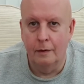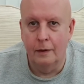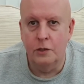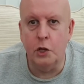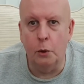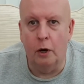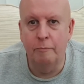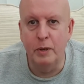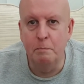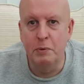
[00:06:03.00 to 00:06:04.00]
So I've
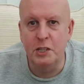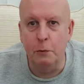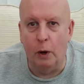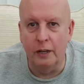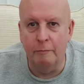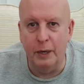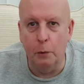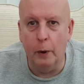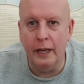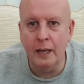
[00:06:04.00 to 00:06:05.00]
been busy while you've been
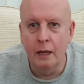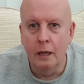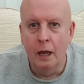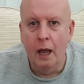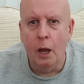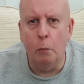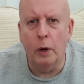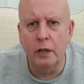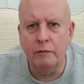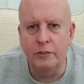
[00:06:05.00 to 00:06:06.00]
away, and
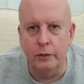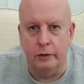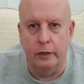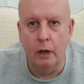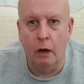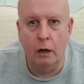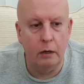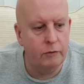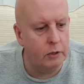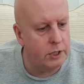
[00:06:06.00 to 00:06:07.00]
what I've done,
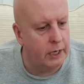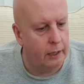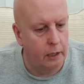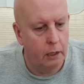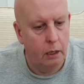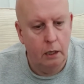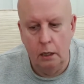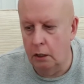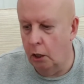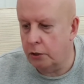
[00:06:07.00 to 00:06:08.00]
I've got together
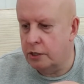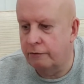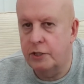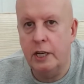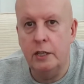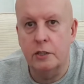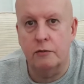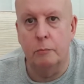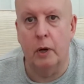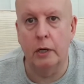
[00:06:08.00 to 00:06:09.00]
lots of tins
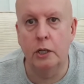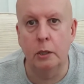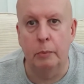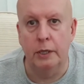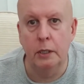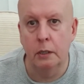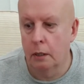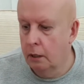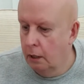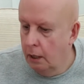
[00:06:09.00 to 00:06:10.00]
from my cupboard,
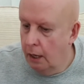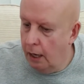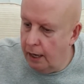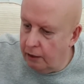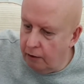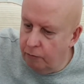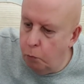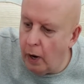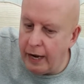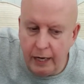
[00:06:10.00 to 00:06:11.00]
and I've
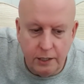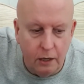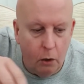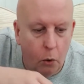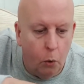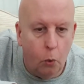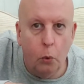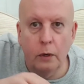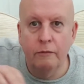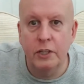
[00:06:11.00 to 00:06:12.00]
weighed
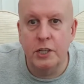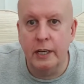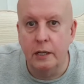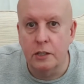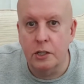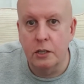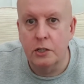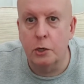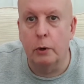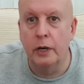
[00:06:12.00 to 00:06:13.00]
all of the tins
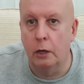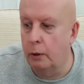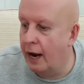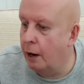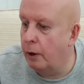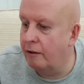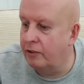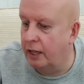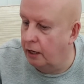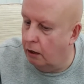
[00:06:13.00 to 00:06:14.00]
so I know how heavy
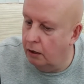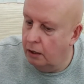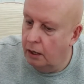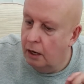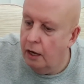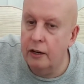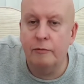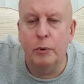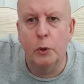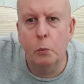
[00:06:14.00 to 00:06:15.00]
they are, and I've
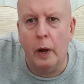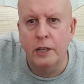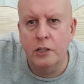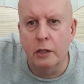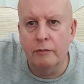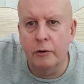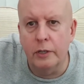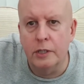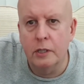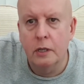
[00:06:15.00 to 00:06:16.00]
put the weights on the front.